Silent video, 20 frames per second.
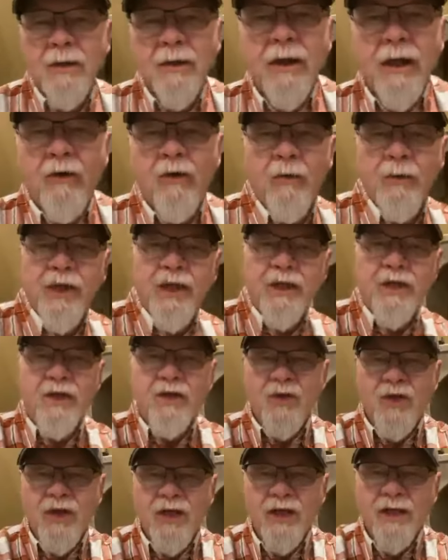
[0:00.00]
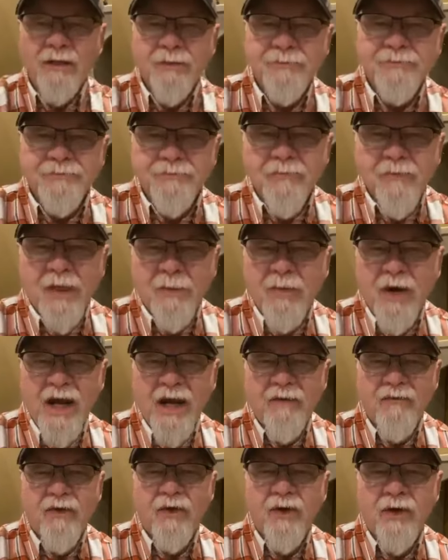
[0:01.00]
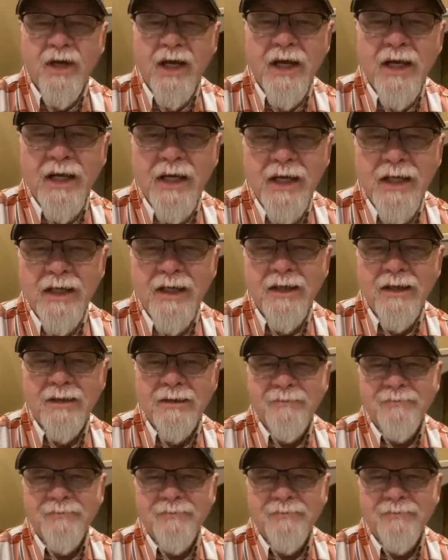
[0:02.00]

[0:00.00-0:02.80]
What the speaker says: that would be a good thing. Bradford, Ed.